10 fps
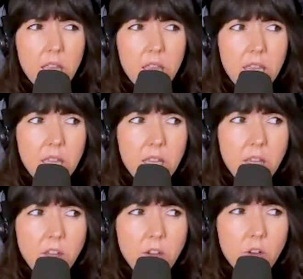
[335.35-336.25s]
that
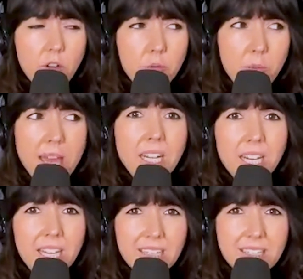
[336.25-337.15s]
your
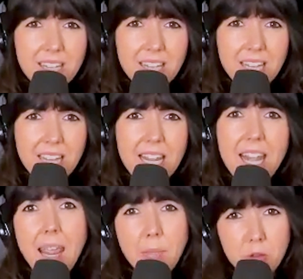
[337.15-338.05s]
humanity is like
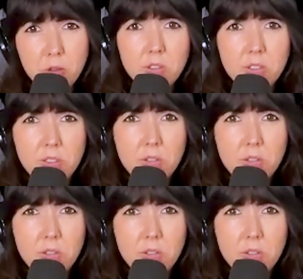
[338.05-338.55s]
enabled,